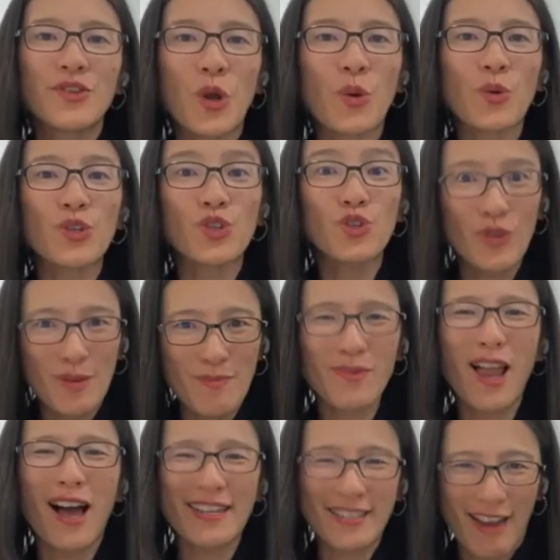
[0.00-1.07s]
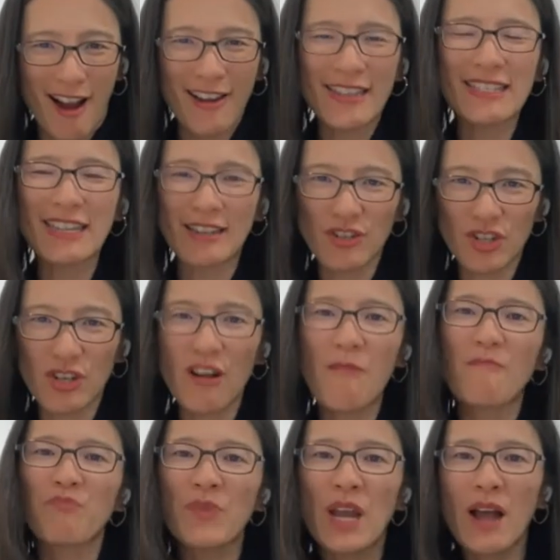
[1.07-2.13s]
streamlined architecture.
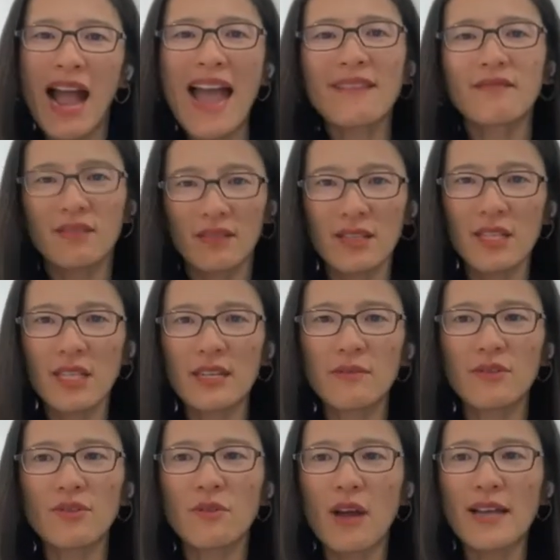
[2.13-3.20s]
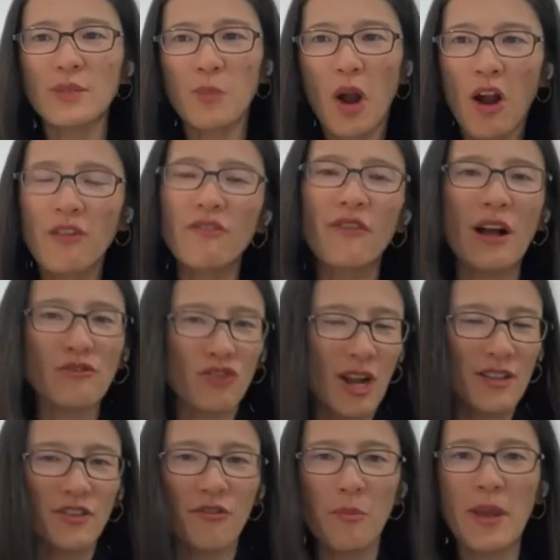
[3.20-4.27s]
At Citi, as part of our
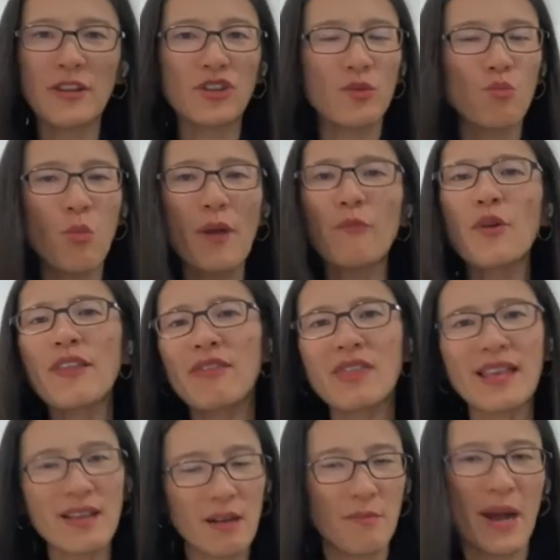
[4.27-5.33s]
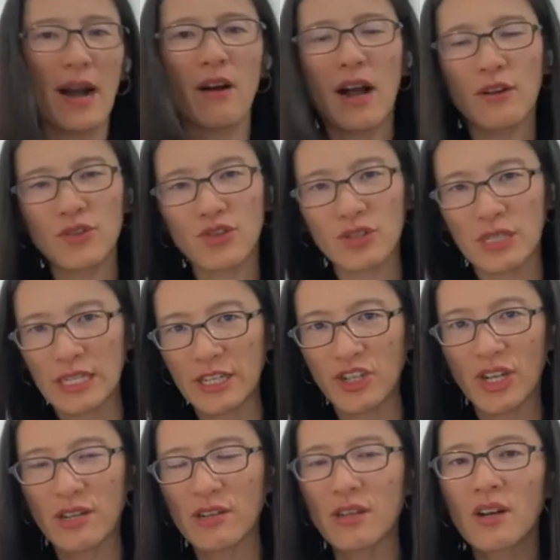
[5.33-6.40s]
transformation, when we think about our
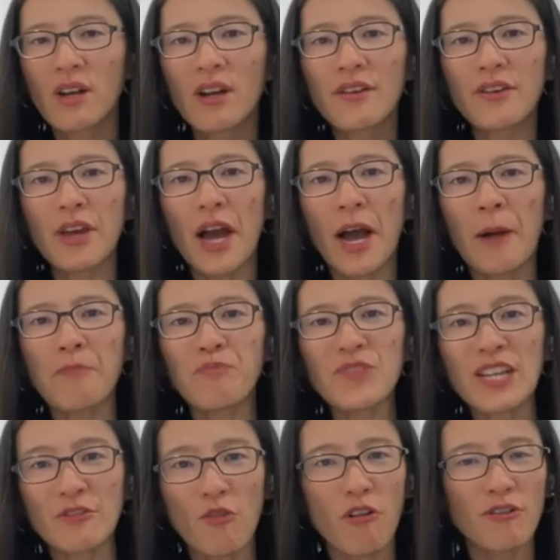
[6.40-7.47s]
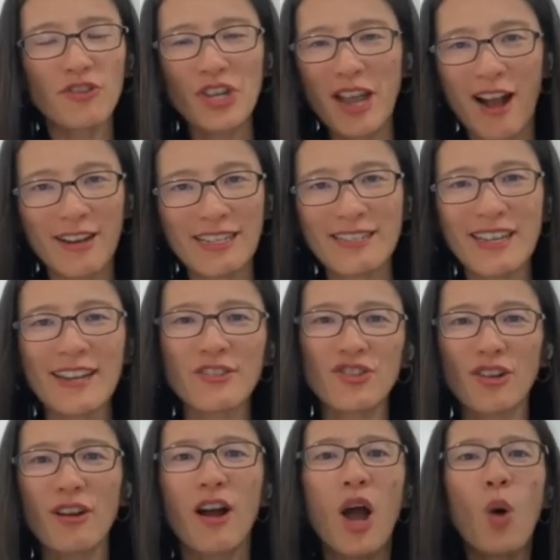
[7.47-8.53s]
strategic technology
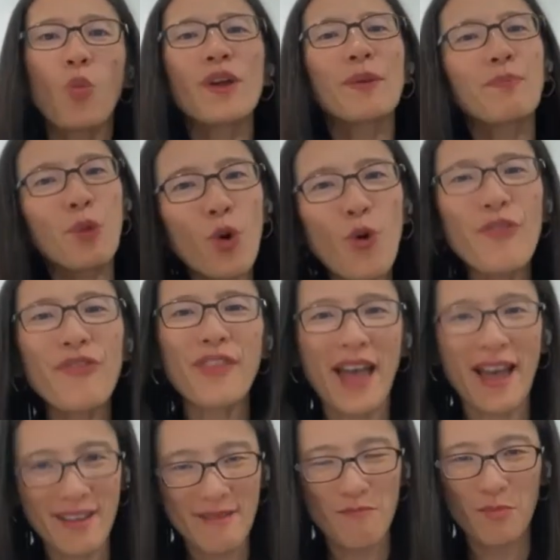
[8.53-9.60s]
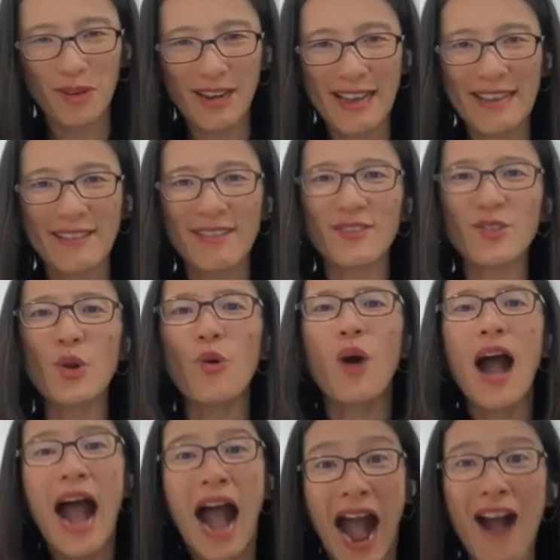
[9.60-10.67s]
architecture, we put that in place. So
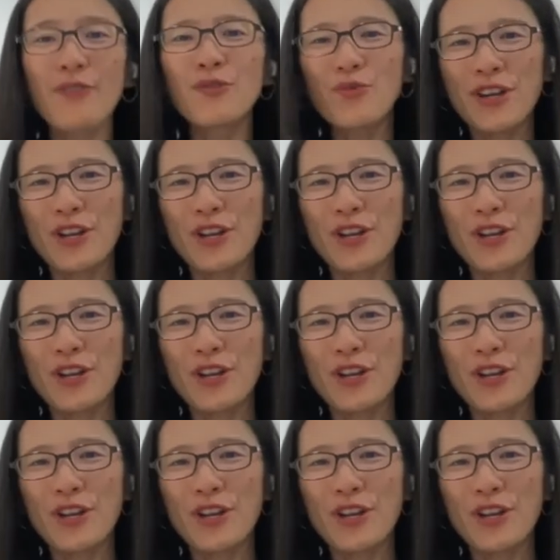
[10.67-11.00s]
how do we